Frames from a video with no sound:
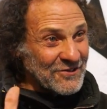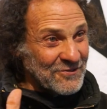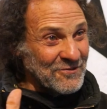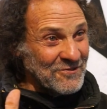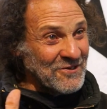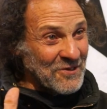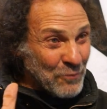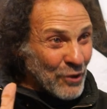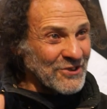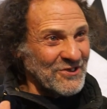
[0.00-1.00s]
to the
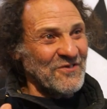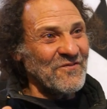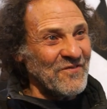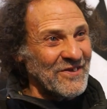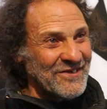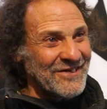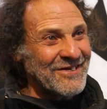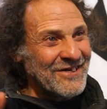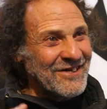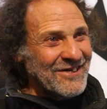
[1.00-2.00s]
positive and
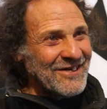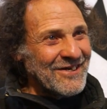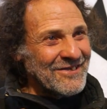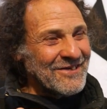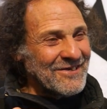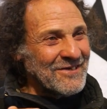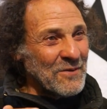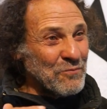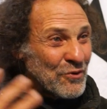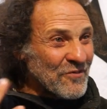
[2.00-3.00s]

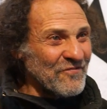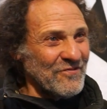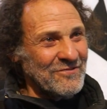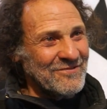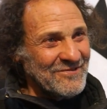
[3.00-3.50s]
the beautiful.